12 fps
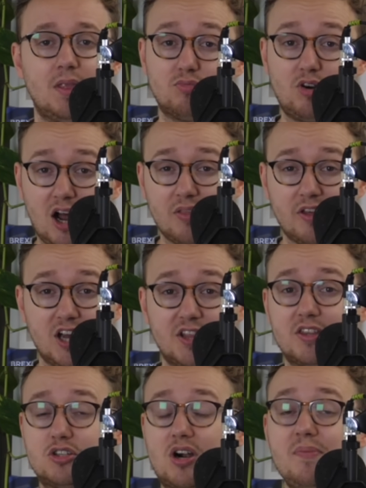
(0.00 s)
Rather,
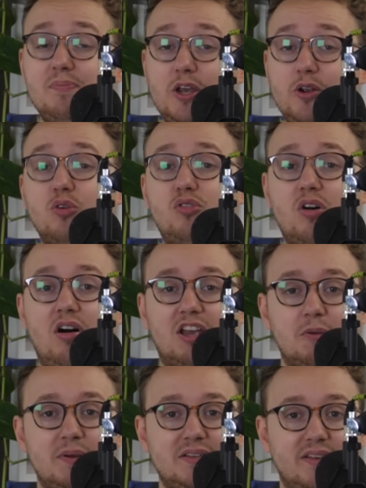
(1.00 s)
the tribunal's
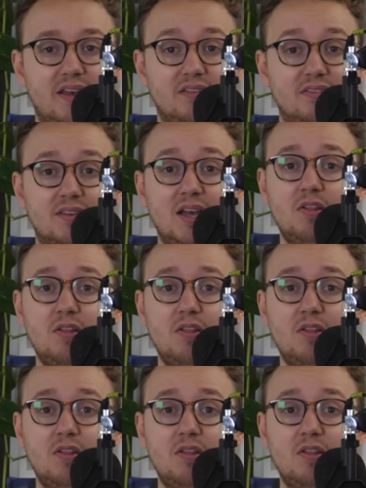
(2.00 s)
argument is